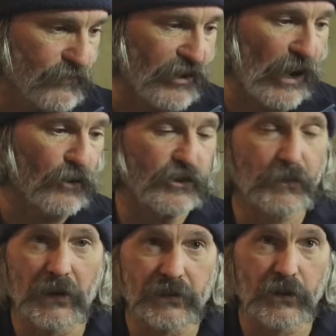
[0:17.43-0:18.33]
challenging
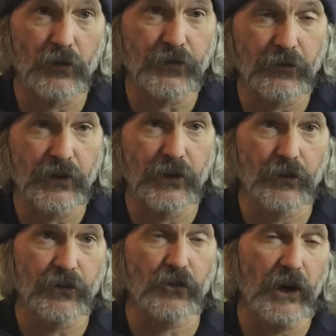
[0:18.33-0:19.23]
myself every year
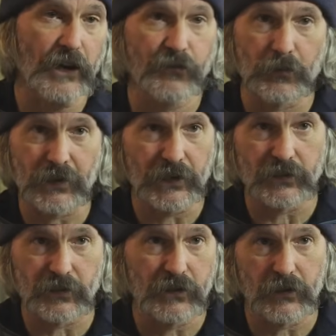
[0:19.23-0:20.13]
to try different
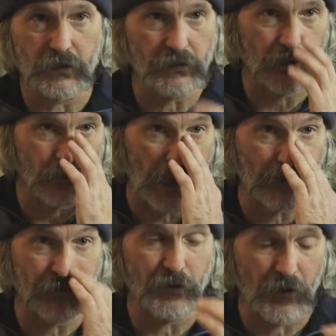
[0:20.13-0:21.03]
pieces, to
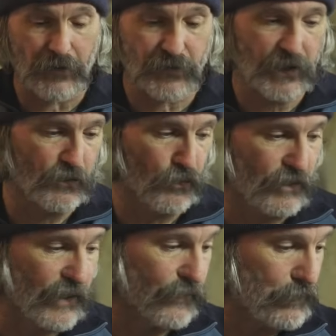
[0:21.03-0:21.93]
gravitate towards different